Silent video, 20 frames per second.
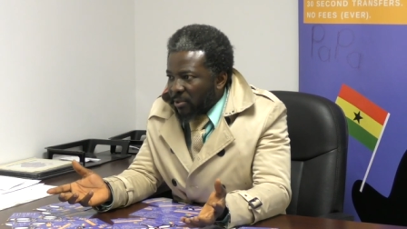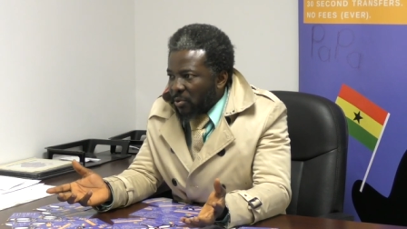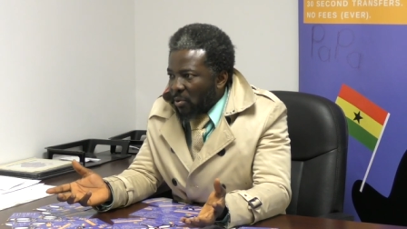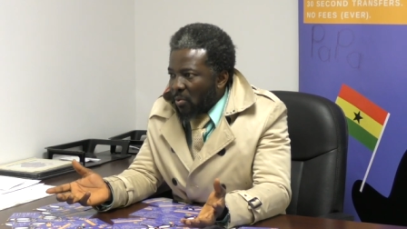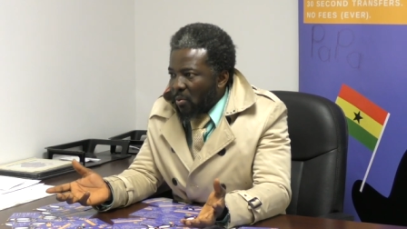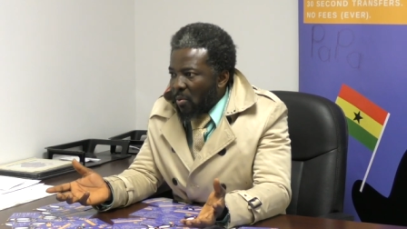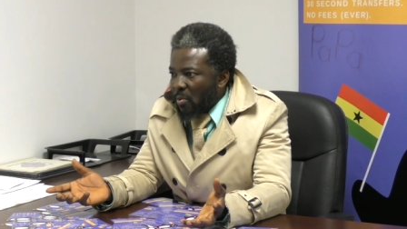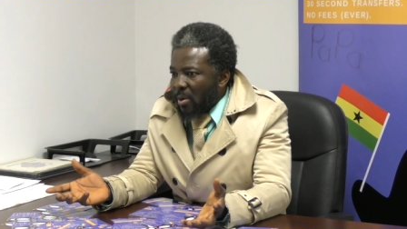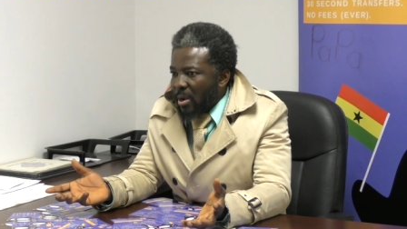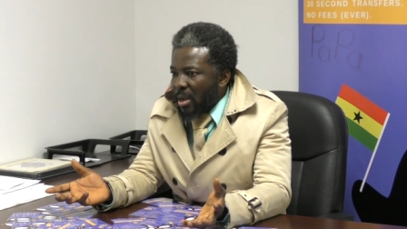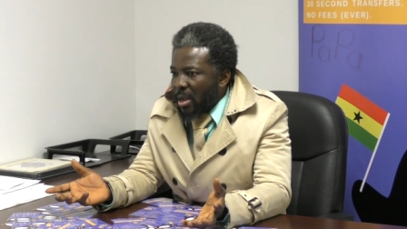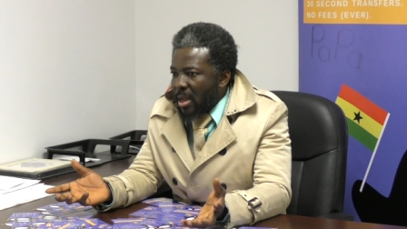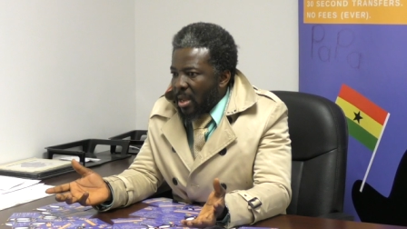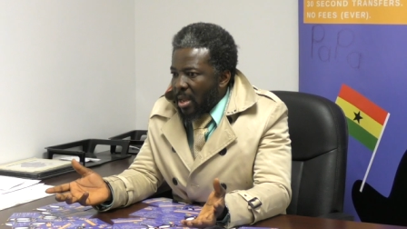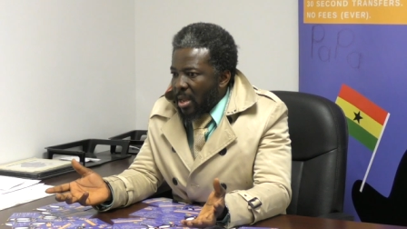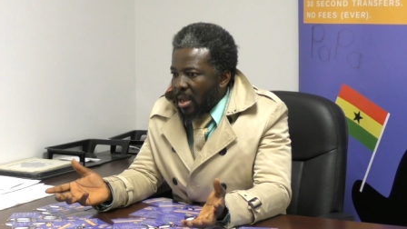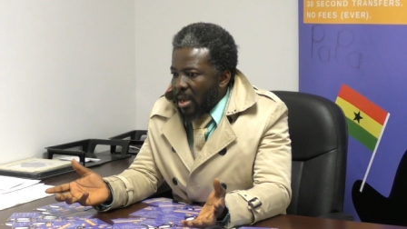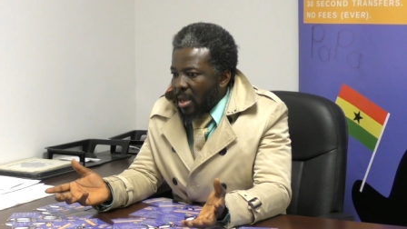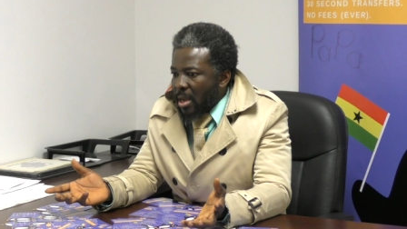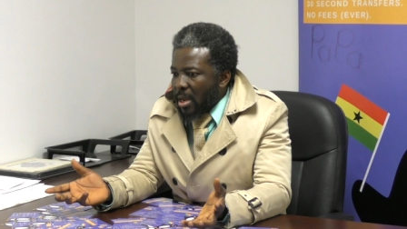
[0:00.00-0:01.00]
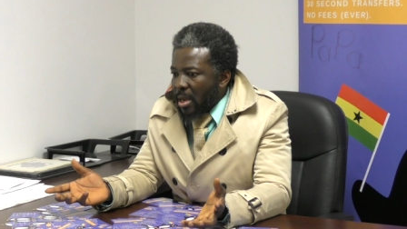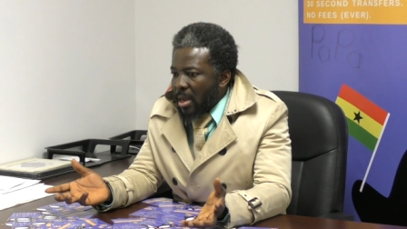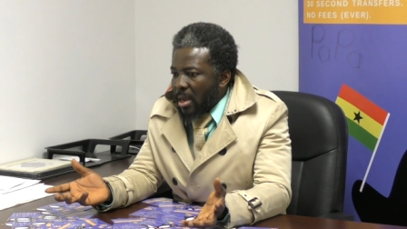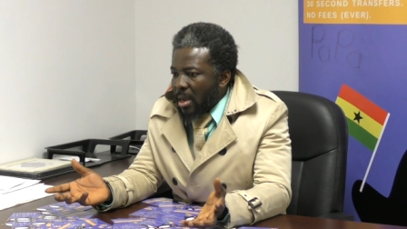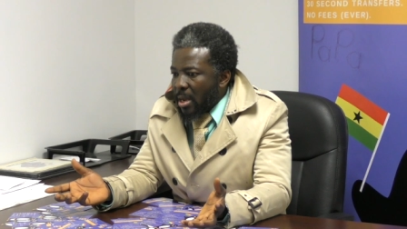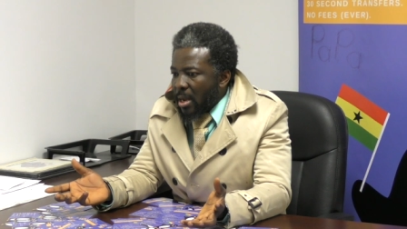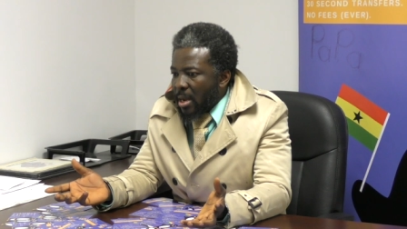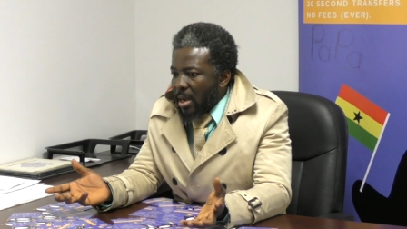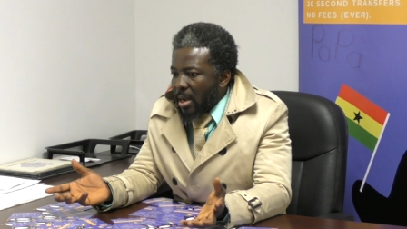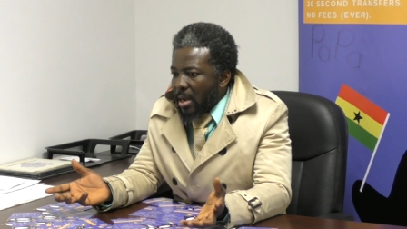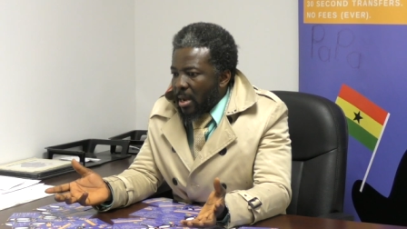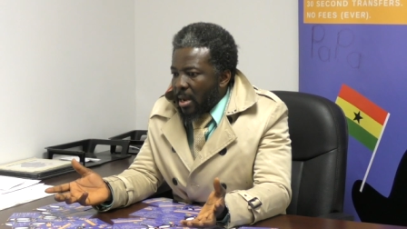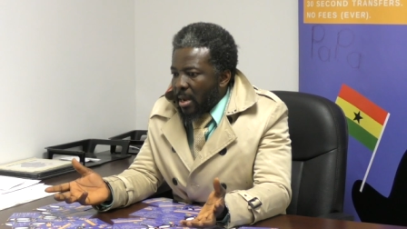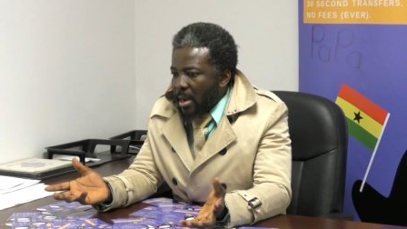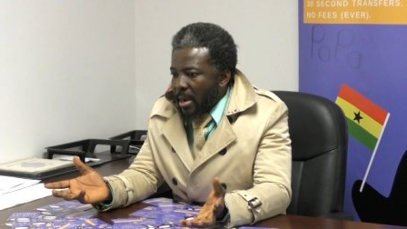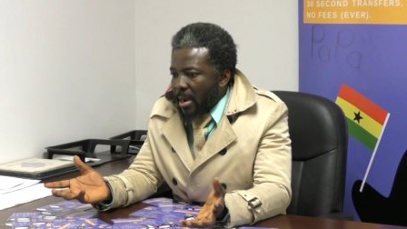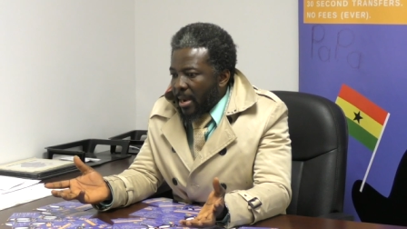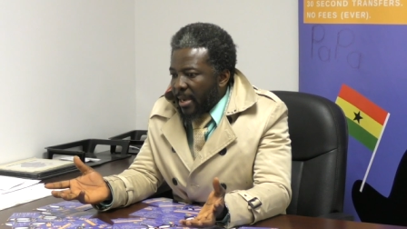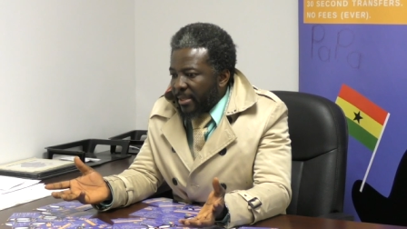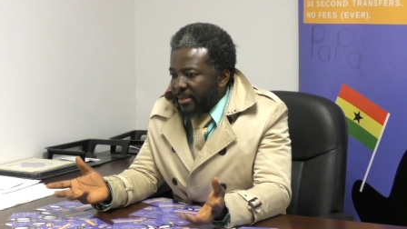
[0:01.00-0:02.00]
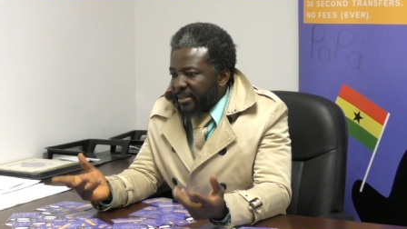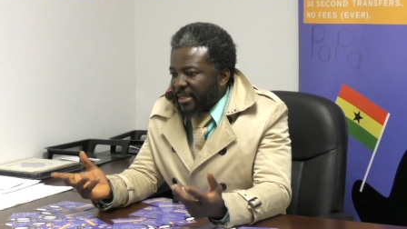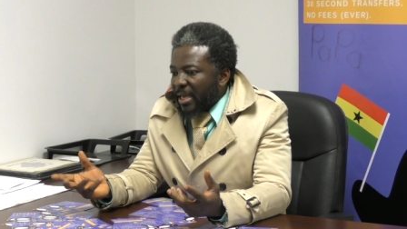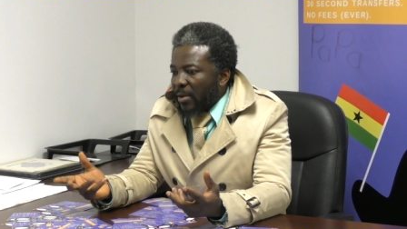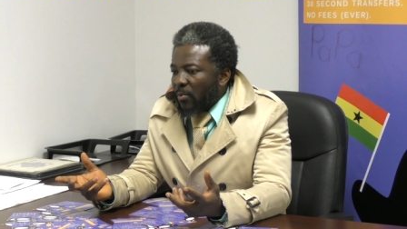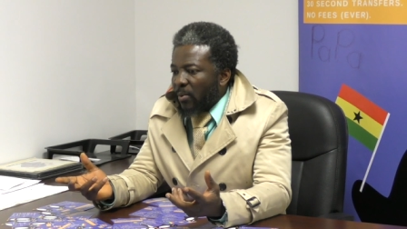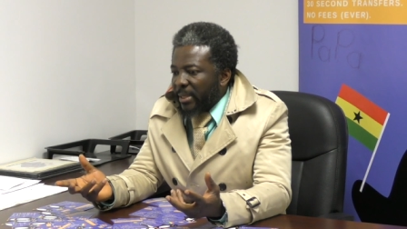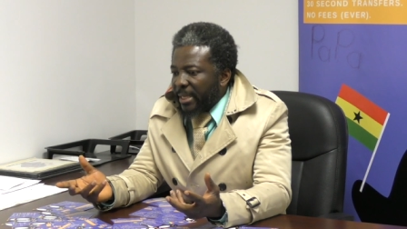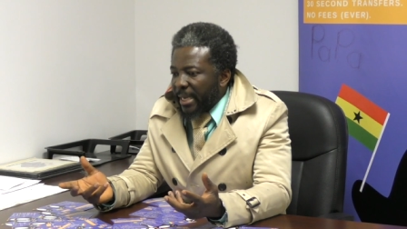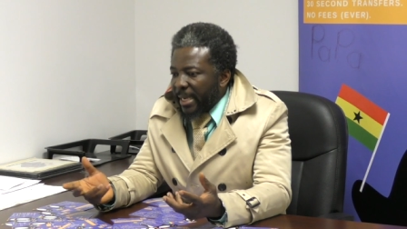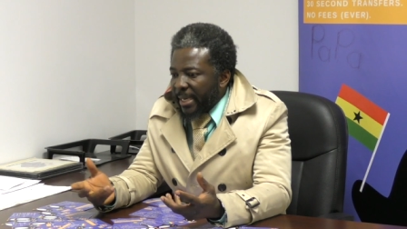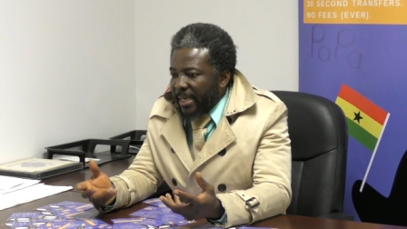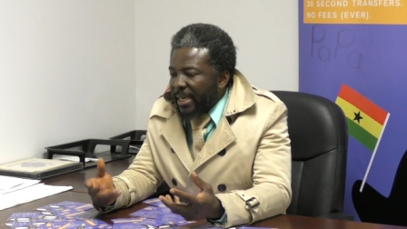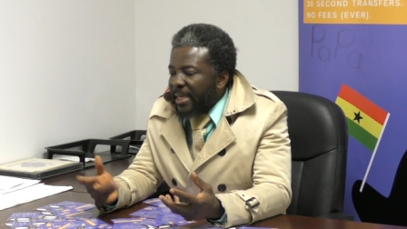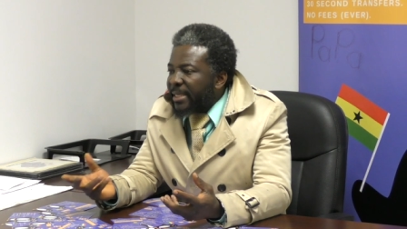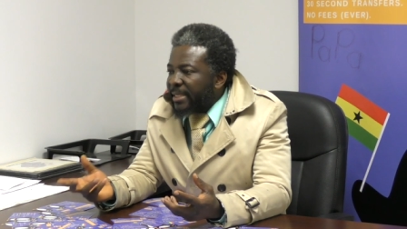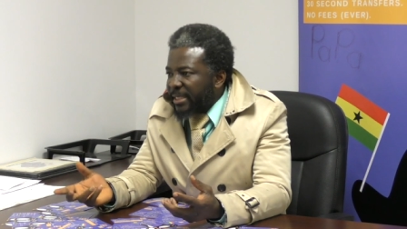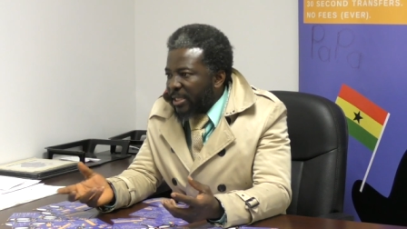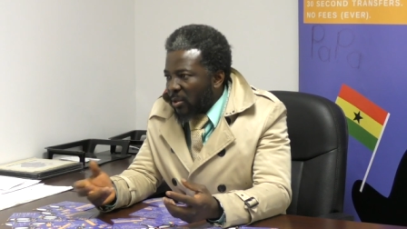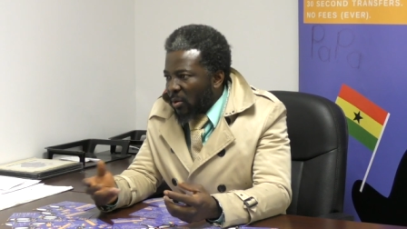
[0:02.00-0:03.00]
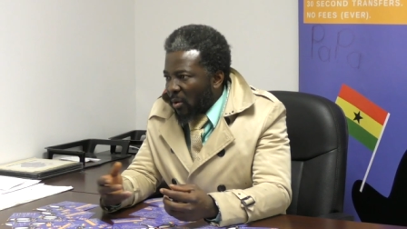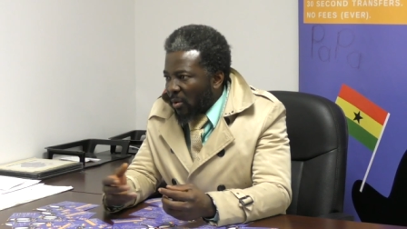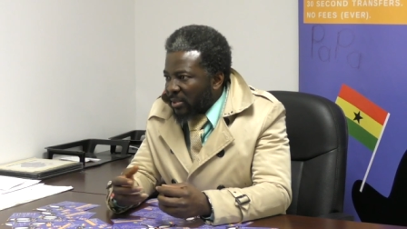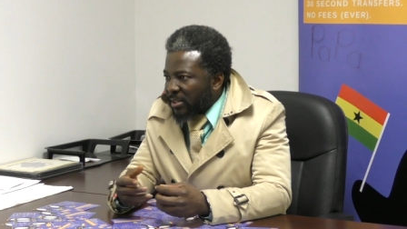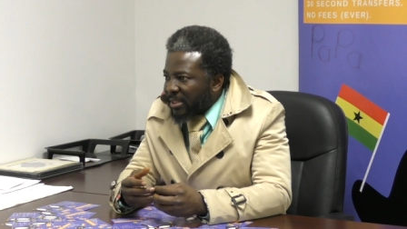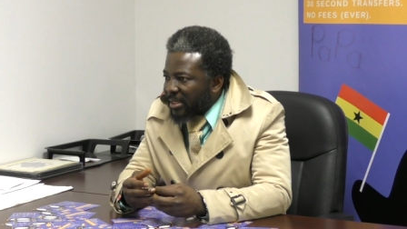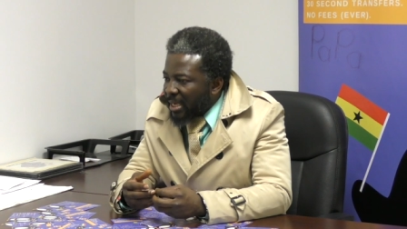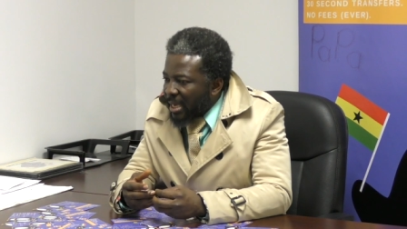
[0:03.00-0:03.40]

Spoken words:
So I started with a lady called